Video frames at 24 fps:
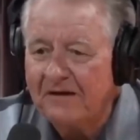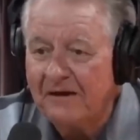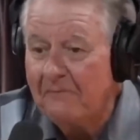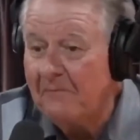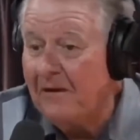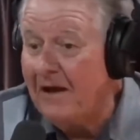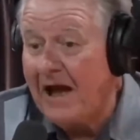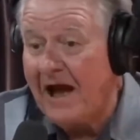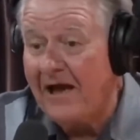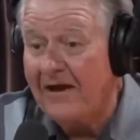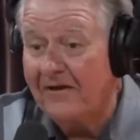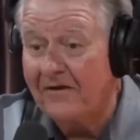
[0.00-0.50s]
I
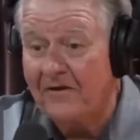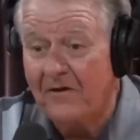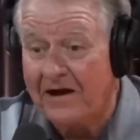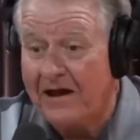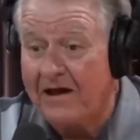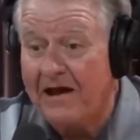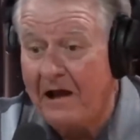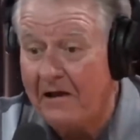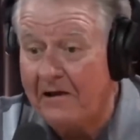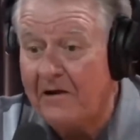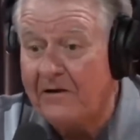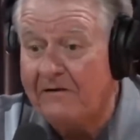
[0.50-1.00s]
mean, I don't know.
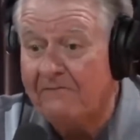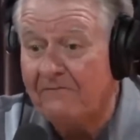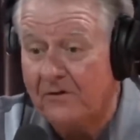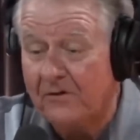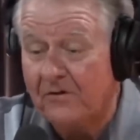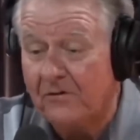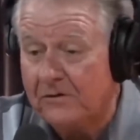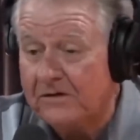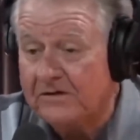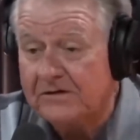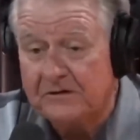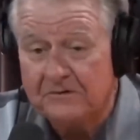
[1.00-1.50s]
I don't even
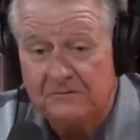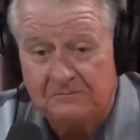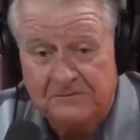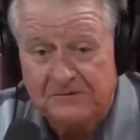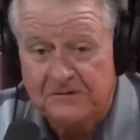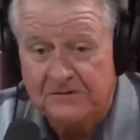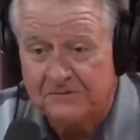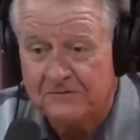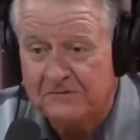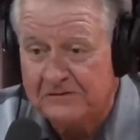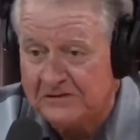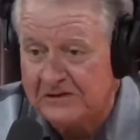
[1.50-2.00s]
know. Is there
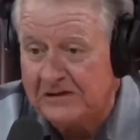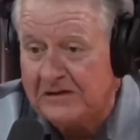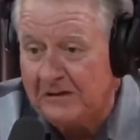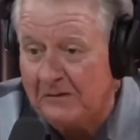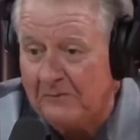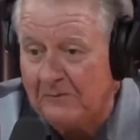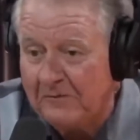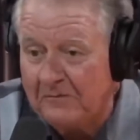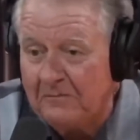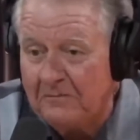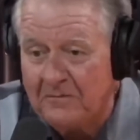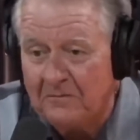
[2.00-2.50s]
still a
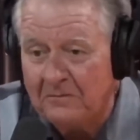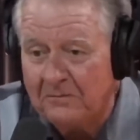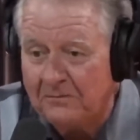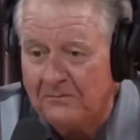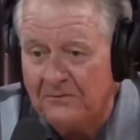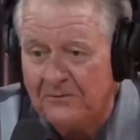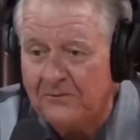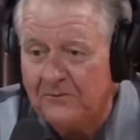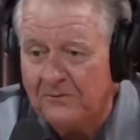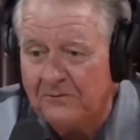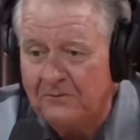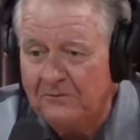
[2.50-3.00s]
scene where
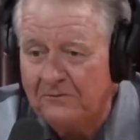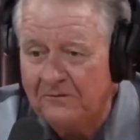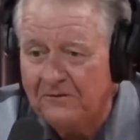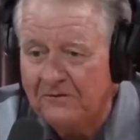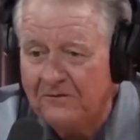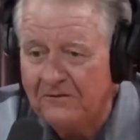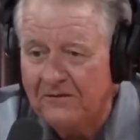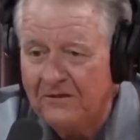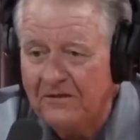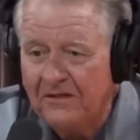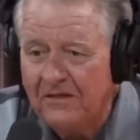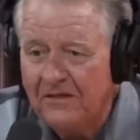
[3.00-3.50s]
people do Not it?
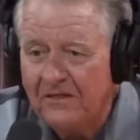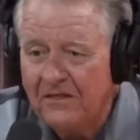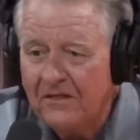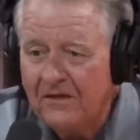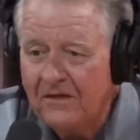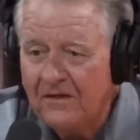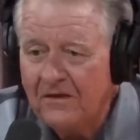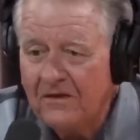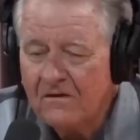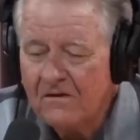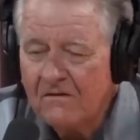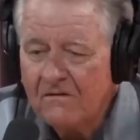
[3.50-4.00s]
comedy,
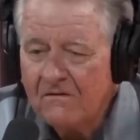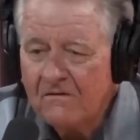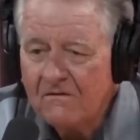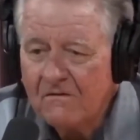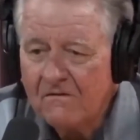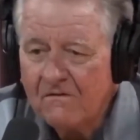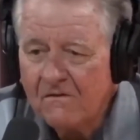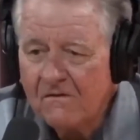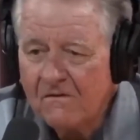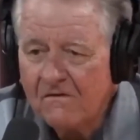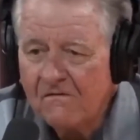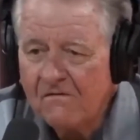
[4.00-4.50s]
no.
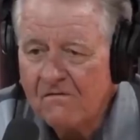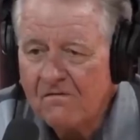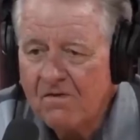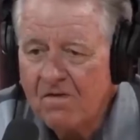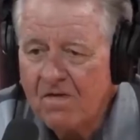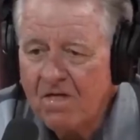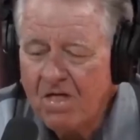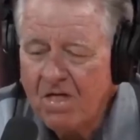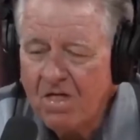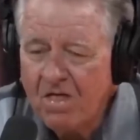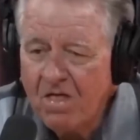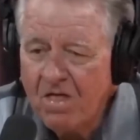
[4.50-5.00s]
Yeah. No,
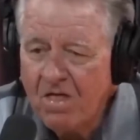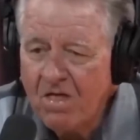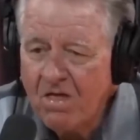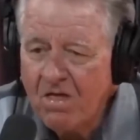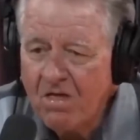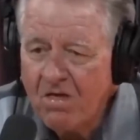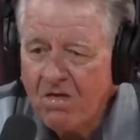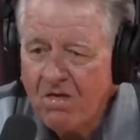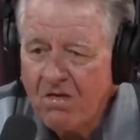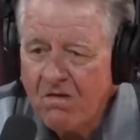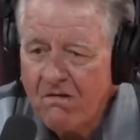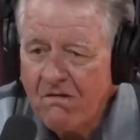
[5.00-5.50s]
not a comedy
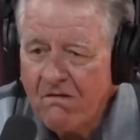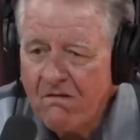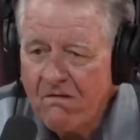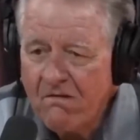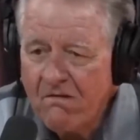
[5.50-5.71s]
scene with